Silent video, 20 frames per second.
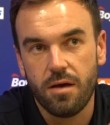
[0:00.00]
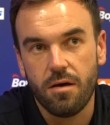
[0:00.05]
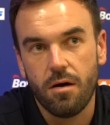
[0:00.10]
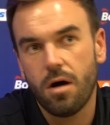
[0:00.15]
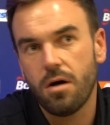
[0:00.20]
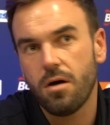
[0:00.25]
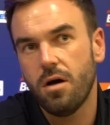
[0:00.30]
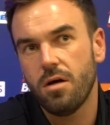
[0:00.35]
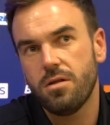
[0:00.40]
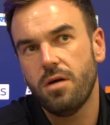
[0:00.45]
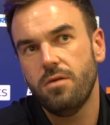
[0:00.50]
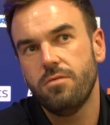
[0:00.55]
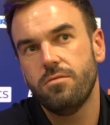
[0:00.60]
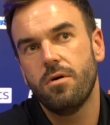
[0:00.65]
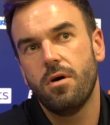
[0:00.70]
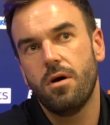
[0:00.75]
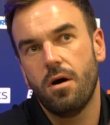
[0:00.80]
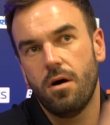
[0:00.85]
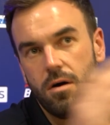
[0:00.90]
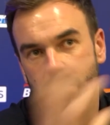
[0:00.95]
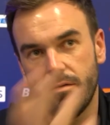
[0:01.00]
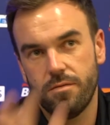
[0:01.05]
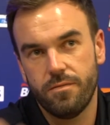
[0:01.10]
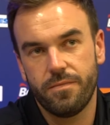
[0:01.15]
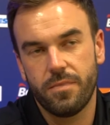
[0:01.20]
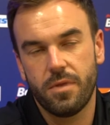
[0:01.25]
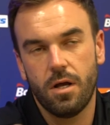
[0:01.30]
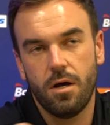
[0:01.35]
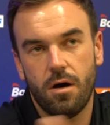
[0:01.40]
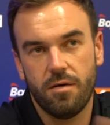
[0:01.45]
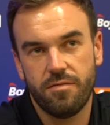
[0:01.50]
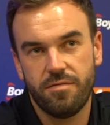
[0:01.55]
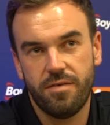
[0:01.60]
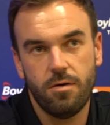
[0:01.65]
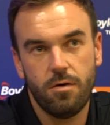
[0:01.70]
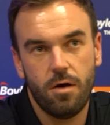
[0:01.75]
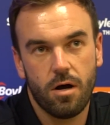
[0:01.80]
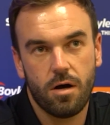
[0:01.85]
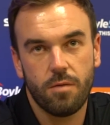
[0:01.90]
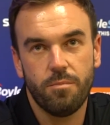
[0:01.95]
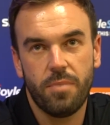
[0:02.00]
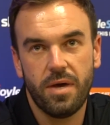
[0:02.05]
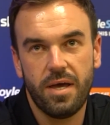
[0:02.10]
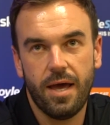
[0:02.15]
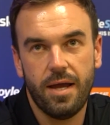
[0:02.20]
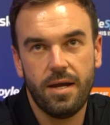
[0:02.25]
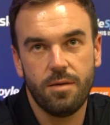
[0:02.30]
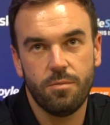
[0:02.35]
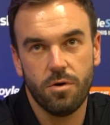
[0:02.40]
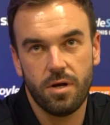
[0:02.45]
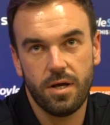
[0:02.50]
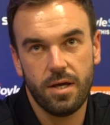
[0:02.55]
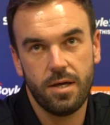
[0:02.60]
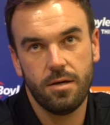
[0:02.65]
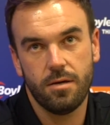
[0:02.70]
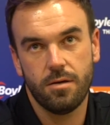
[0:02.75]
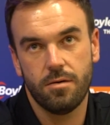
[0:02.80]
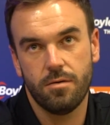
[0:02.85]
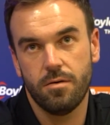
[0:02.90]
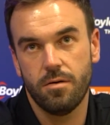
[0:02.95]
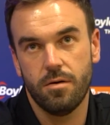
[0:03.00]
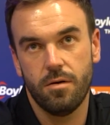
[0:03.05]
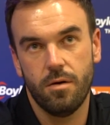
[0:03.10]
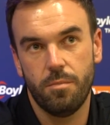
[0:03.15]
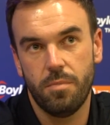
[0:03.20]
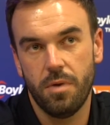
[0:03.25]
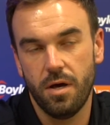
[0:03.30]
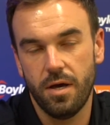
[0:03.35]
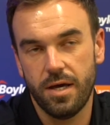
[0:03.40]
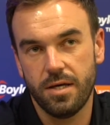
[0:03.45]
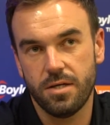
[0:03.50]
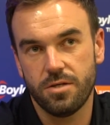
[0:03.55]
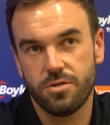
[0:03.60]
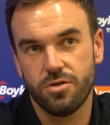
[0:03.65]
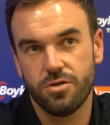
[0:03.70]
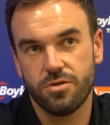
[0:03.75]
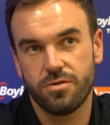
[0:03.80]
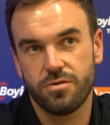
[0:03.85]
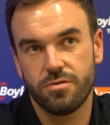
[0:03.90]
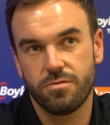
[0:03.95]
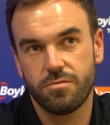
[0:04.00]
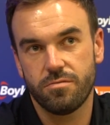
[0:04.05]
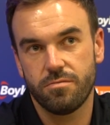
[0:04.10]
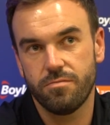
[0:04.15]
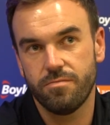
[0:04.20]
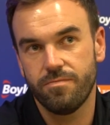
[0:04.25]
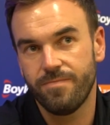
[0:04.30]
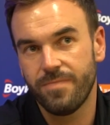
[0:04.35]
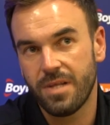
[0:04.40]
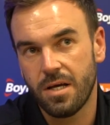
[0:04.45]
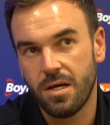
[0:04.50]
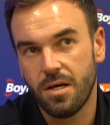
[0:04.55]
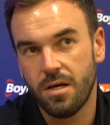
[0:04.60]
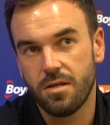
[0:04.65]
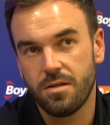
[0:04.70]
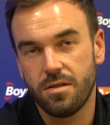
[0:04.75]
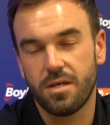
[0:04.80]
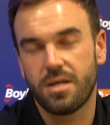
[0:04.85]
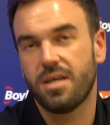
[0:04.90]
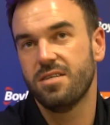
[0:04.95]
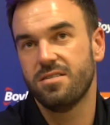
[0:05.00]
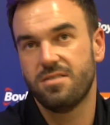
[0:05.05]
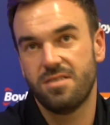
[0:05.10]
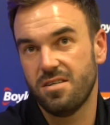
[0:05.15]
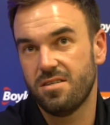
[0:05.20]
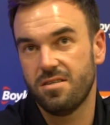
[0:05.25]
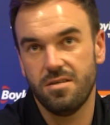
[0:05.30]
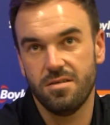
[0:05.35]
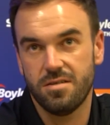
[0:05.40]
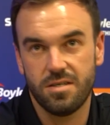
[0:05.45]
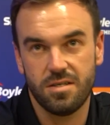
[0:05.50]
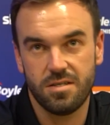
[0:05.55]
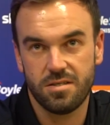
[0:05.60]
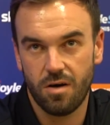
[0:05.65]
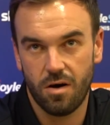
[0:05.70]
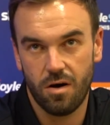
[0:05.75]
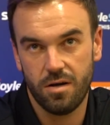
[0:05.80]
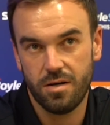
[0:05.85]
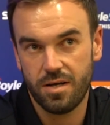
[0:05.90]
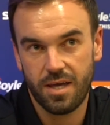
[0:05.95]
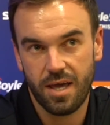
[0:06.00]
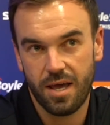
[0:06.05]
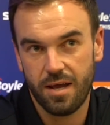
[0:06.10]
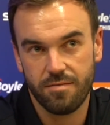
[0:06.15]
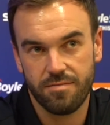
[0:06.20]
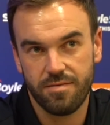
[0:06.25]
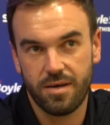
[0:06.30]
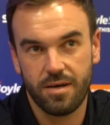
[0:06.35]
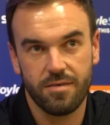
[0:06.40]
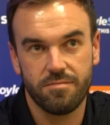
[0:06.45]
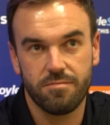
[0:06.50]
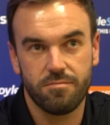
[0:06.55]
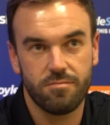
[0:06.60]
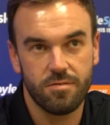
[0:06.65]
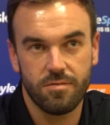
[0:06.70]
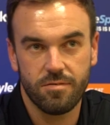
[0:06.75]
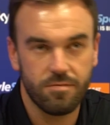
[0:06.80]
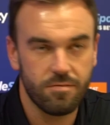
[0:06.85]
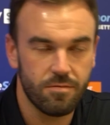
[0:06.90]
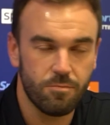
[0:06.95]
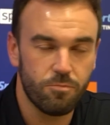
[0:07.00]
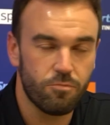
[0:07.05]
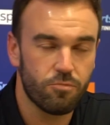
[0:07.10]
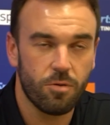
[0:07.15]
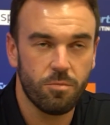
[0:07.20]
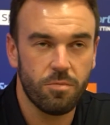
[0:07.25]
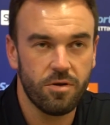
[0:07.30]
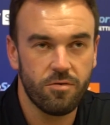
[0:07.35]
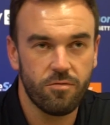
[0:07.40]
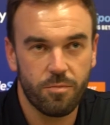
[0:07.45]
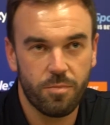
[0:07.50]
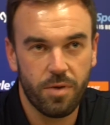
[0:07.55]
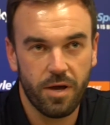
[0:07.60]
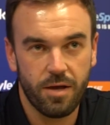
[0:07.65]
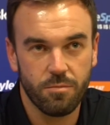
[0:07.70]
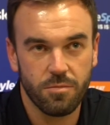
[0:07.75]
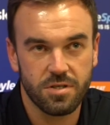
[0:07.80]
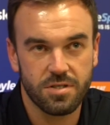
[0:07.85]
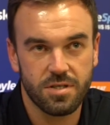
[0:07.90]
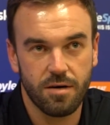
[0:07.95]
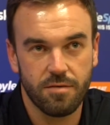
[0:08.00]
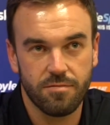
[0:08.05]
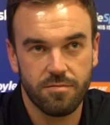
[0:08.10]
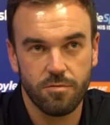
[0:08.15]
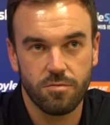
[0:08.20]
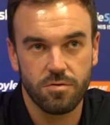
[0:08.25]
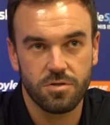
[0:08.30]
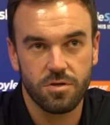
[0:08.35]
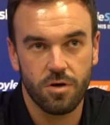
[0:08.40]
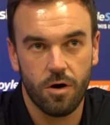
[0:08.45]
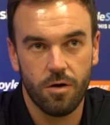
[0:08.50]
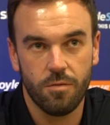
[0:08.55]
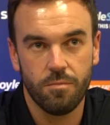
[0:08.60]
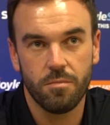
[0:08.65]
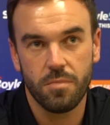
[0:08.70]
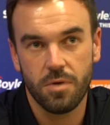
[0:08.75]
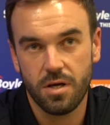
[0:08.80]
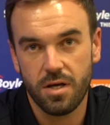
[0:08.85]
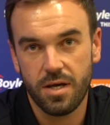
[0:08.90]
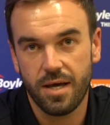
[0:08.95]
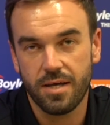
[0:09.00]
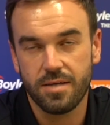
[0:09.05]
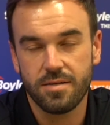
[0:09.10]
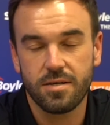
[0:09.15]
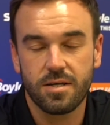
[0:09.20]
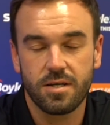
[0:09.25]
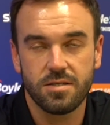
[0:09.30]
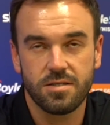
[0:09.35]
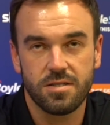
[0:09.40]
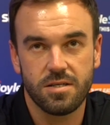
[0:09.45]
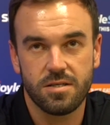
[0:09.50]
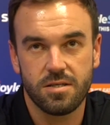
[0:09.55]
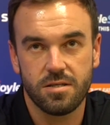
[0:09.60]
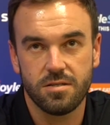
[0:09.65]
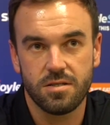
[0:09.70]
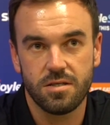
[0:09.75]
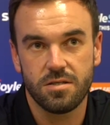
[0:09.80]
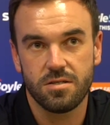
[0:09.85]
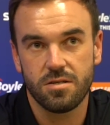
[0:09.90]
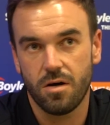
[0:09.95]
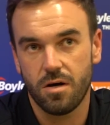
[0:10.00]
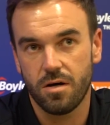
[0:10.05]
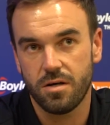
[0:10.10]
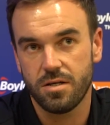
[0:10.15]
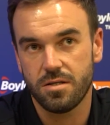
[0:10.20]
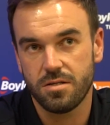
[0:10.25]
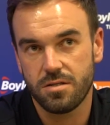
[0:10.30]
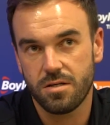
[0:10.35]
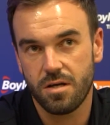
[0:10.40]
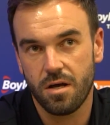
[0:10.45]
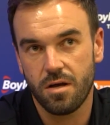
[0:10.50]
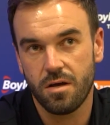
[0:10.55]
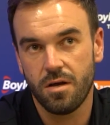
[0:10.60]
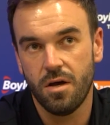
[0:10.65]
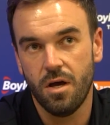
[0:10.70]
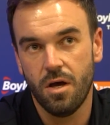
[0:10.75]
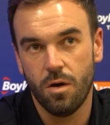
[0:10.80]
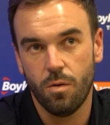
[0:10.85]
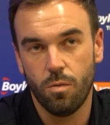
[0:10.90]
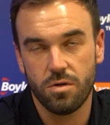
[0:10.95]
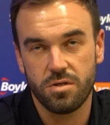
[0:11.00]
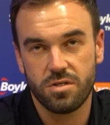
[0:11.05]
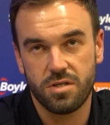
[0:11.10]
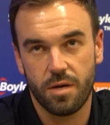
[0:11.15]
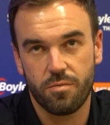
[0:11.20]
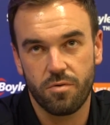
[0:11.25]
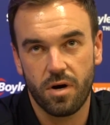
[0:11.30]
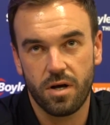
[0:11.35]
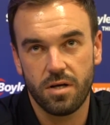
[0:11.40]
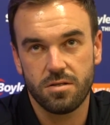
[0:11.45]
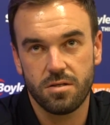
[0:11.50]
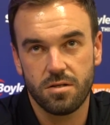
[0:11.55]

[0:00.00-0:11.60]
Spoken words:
I feel like I can beat anybody, but it's just the consistency side. Again, I think I've probably repeated myself all the time. But, yeah, the consistency side is what separates